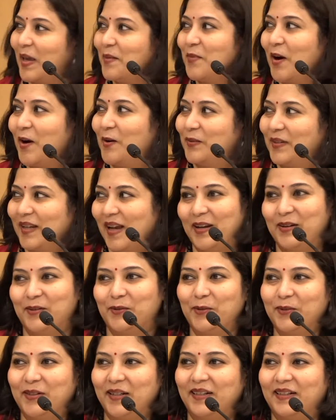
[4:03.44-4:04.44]
came out, I
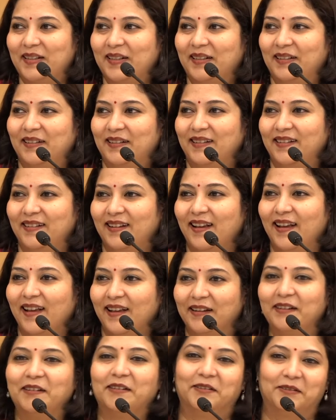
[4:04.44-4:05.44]
wrote it,
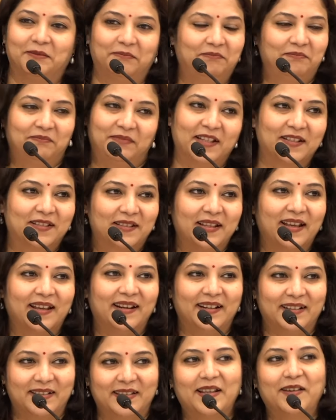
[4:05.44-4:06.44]
and it's
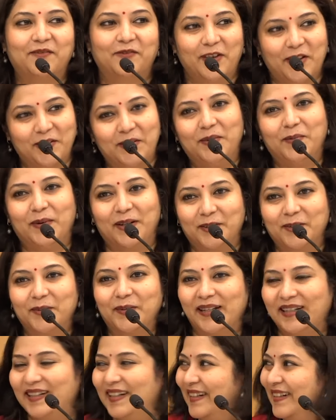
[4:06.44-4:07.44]
there for anyone to
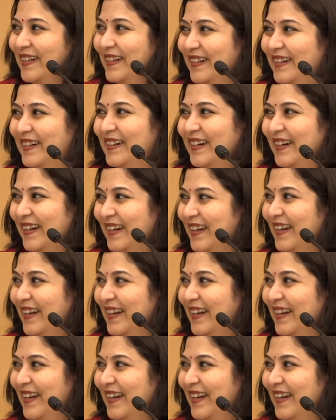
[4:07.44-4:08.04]
read. Yeah.